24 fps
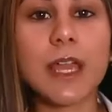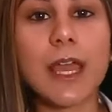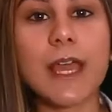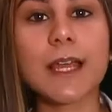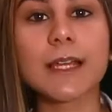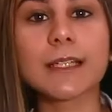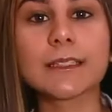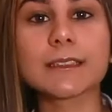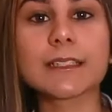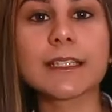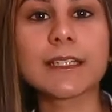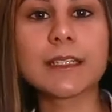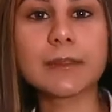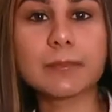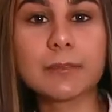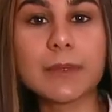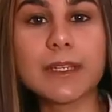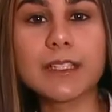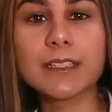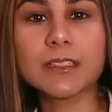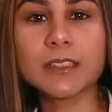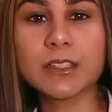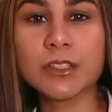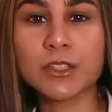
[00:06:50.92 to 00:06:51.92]
and it
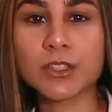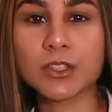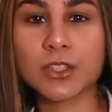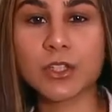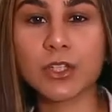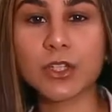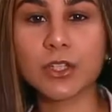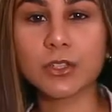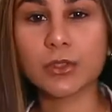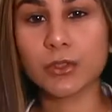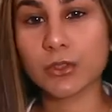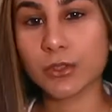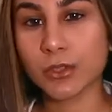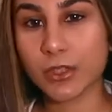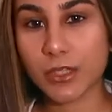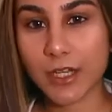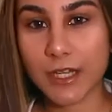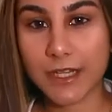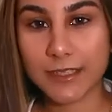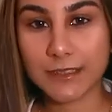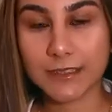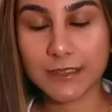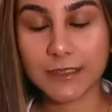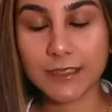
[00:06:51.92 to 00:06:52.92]
makes the shirt look
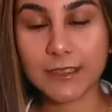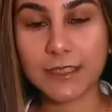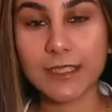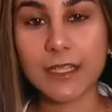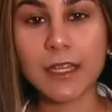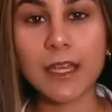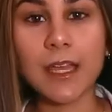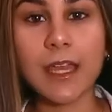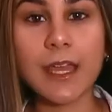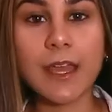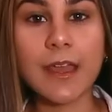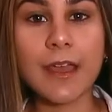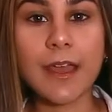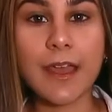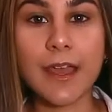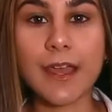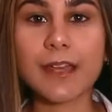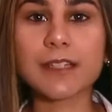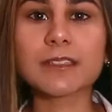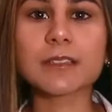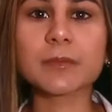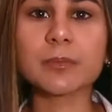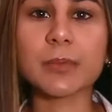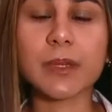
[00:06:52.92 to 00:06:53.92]
nicer
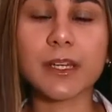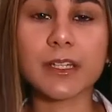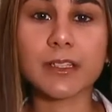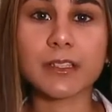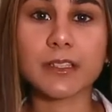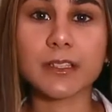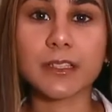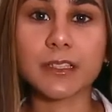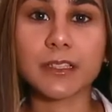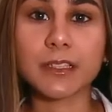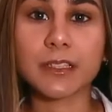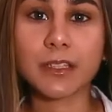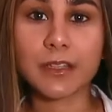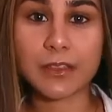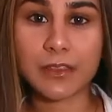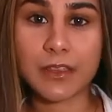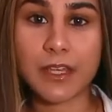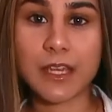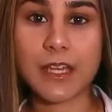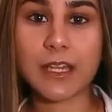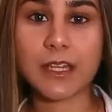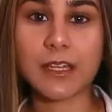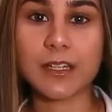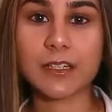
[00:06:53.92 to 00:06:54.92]
and better
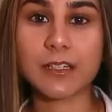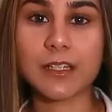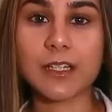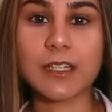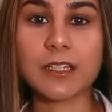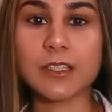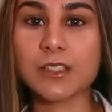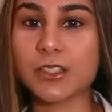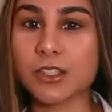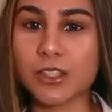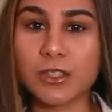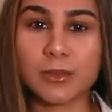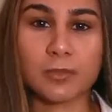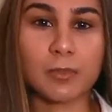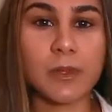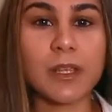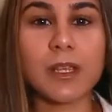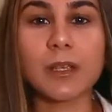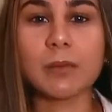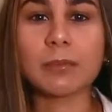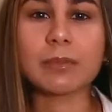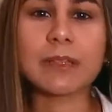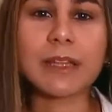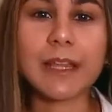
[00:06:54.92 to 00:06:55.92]
than it just
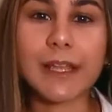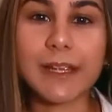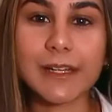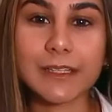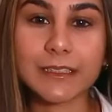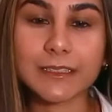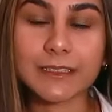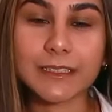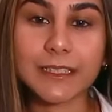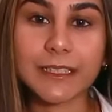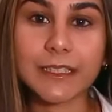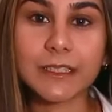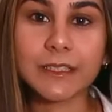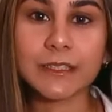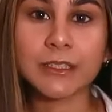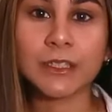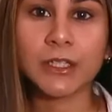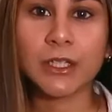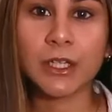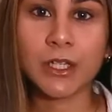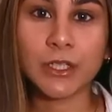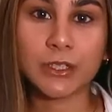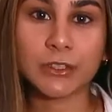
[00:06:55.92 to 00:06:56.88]
being plain down.